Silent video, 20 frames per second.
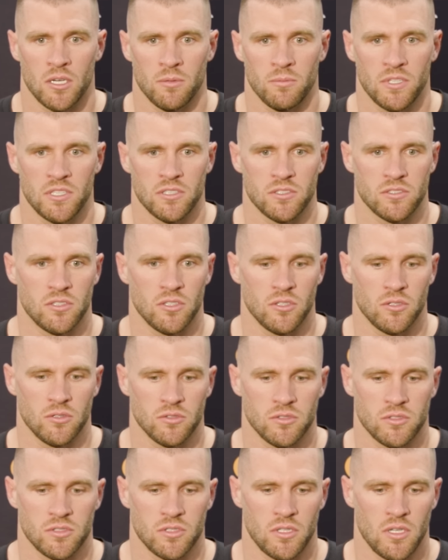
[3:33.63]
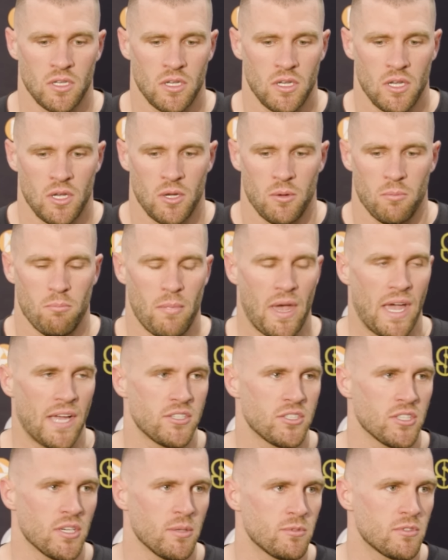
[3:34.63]
There's those
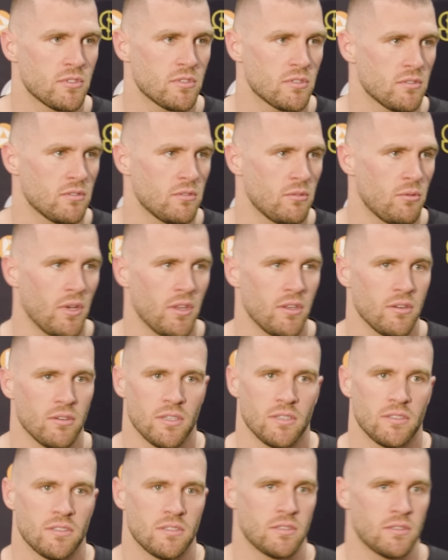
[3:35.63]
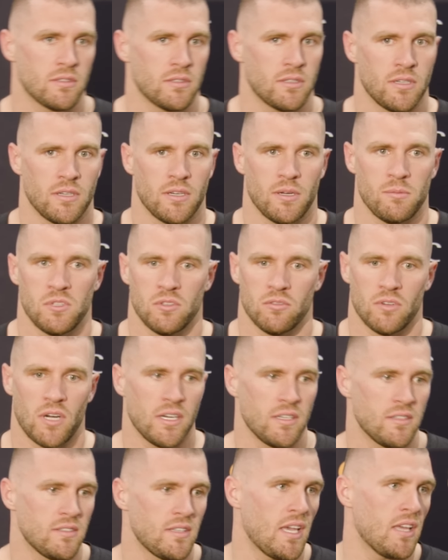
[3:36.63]
matchups, whether it's I mean,
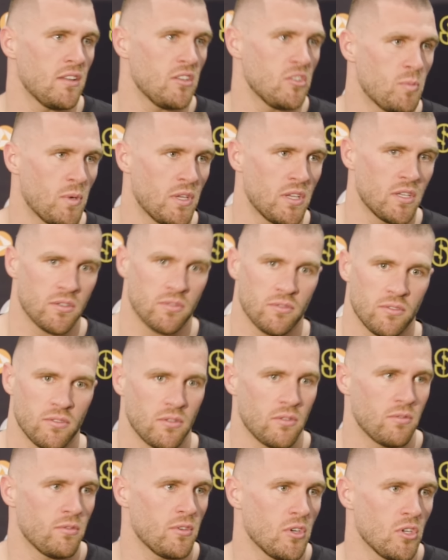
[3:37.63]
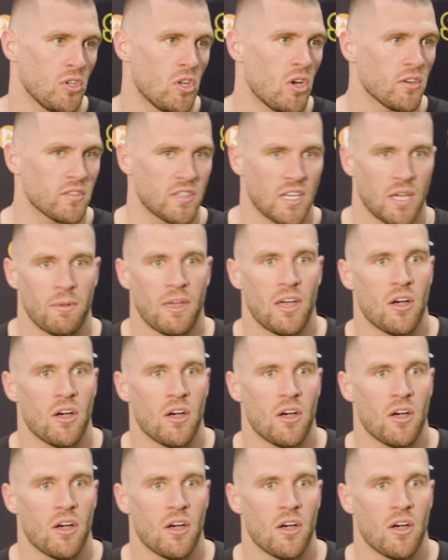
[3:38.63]
Ronnie Stanley's been there for a long time.